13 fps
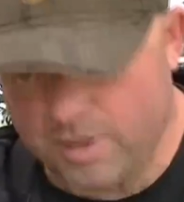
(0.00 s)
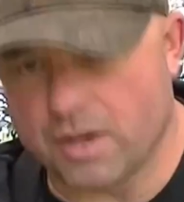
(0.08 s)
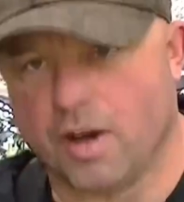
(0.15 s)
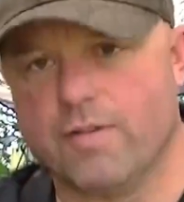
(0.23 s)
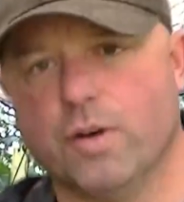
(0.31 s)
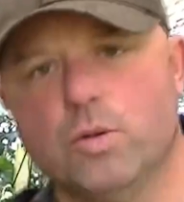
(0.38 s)

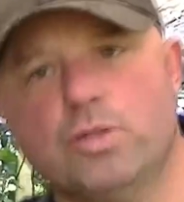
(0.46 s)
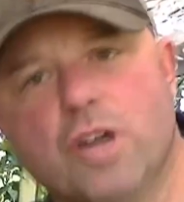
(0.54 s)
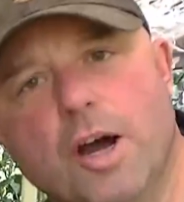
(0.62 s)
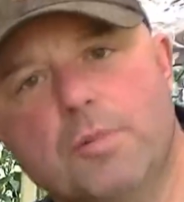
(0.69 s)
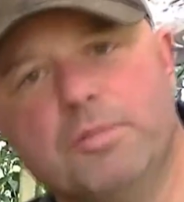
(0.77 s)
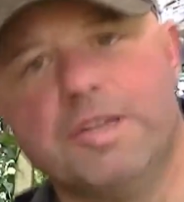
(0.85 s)
your knife at all
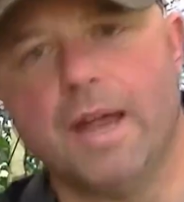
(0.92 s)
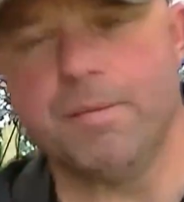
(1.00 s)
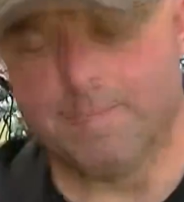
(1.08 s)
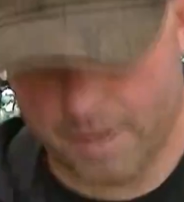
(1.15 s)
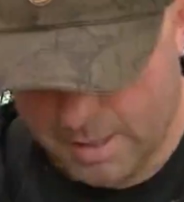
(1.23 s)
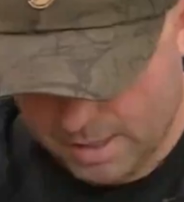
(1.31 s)
times
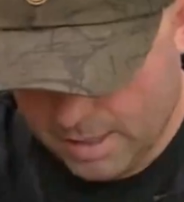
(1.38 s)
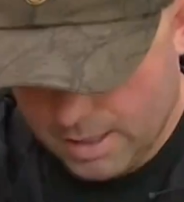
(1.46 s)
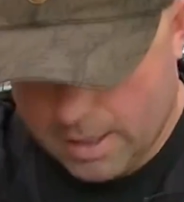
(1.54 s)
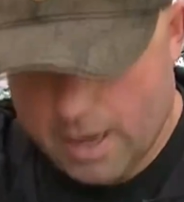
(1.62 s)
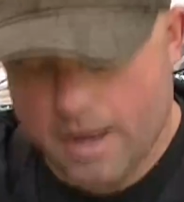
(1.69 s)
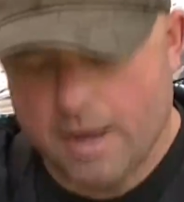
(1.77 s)
then.
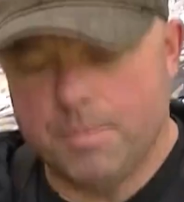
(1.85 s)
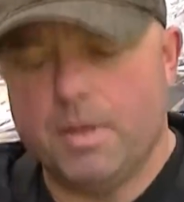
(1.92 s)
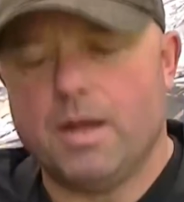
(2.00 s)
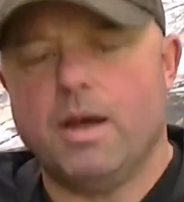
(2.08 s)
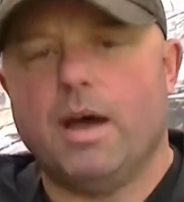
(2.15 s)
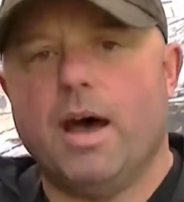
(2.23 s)

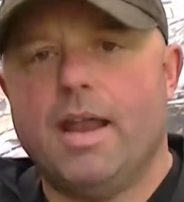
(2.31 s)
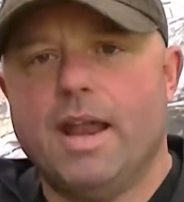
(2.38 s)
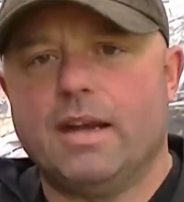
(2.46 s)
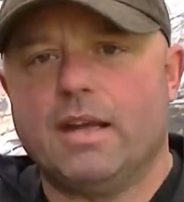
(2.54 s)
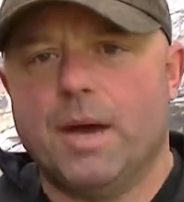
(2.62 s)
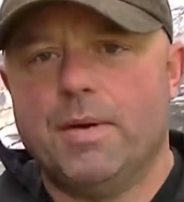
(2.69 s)
Um, and
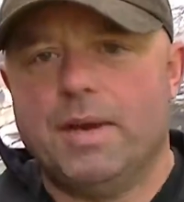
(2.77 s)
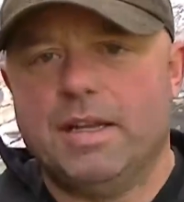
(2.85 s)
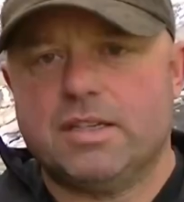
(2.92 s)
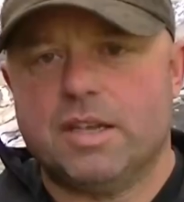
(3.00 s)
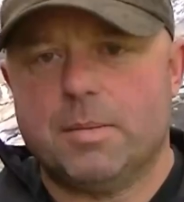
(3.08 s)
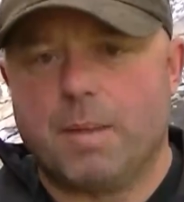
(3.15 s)
then going
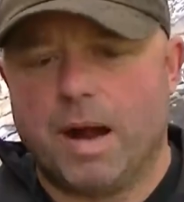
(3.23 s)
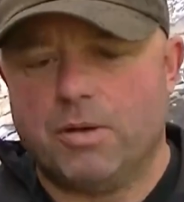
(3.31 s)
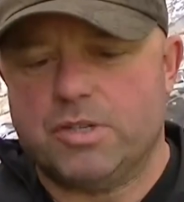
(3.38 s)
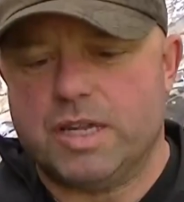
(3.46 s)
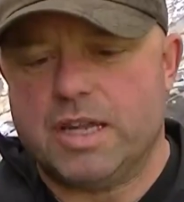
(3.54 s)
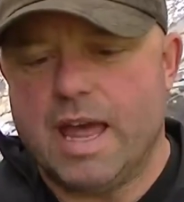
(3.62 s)
into the
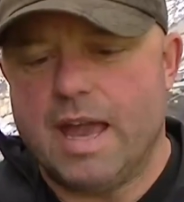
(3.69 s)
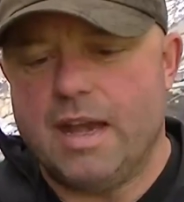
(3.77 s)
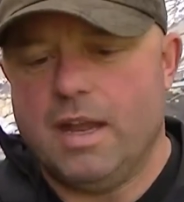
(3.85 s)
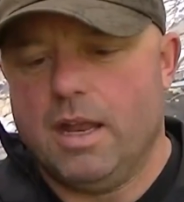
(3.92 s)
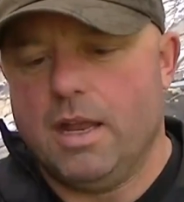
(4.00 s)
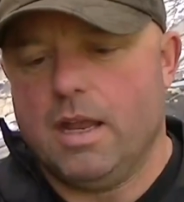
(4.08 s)
pouch again,